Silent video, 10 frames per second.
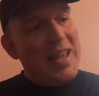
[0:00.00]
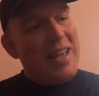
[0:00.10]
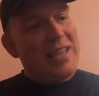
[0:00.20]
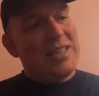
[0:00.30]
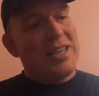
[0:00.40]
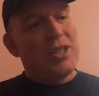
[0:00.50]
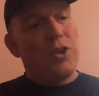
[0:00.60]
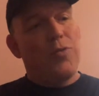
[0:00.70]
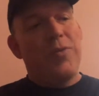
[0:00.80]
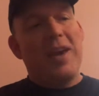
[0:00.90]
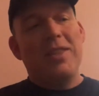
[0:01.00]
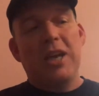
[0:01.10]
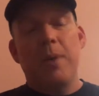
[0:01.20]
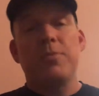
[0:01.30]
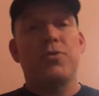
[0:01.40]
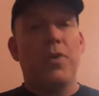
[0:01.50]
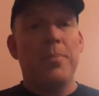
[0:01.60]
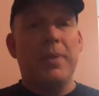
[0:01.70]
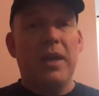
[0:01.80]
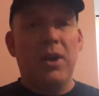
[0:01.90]
It says, so faith comes
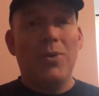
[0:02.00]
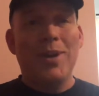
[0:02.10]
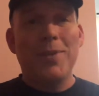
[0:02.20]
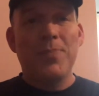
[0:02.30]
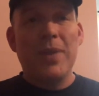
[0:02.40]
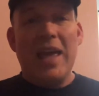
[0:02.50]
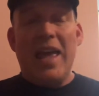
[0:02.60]
from hearing,